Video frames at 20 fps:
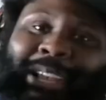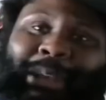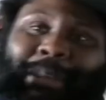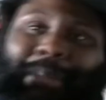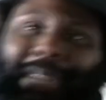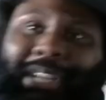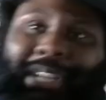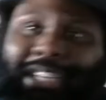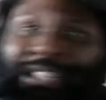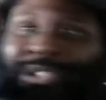
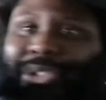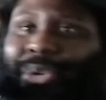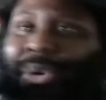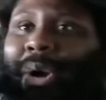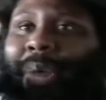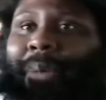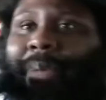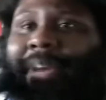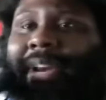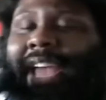because you
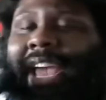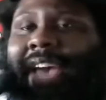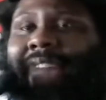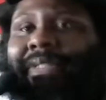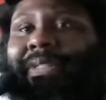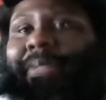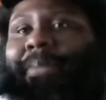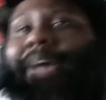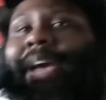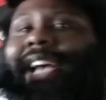already
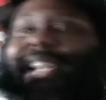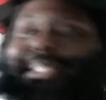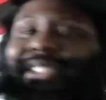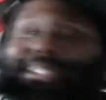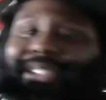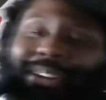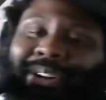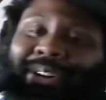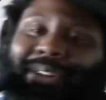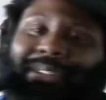have the
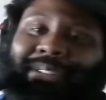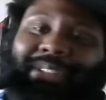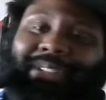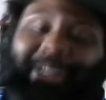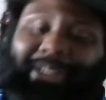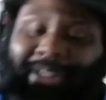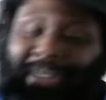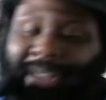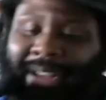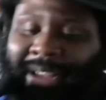
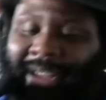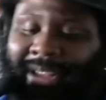master